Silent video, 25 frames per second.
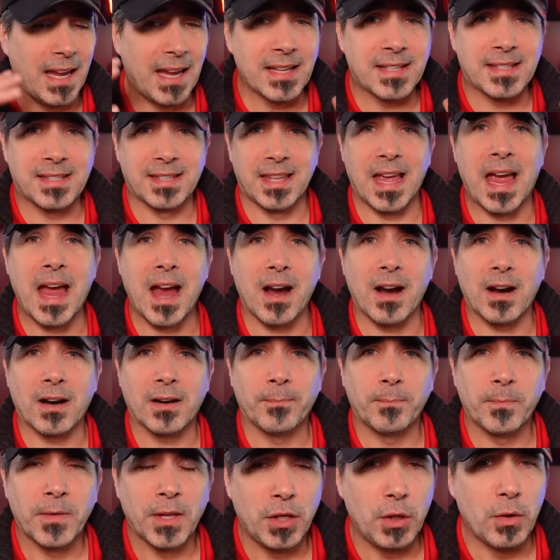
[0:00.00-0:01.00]
it's there.
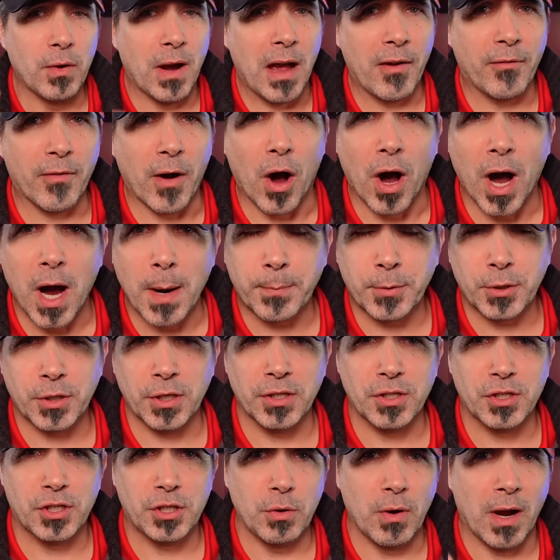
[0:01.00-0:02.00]
You have
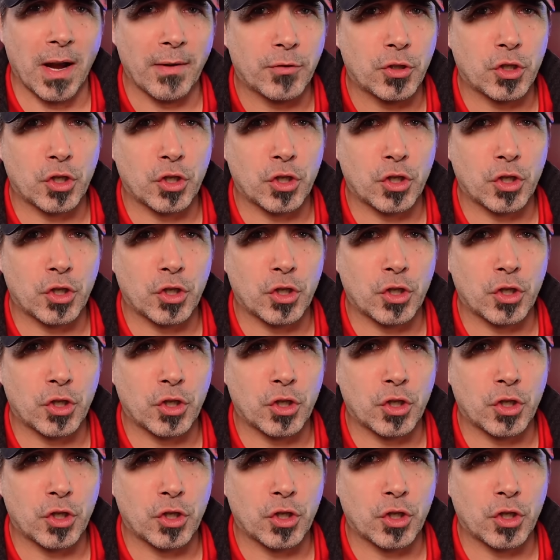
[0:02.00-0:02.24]
options, you have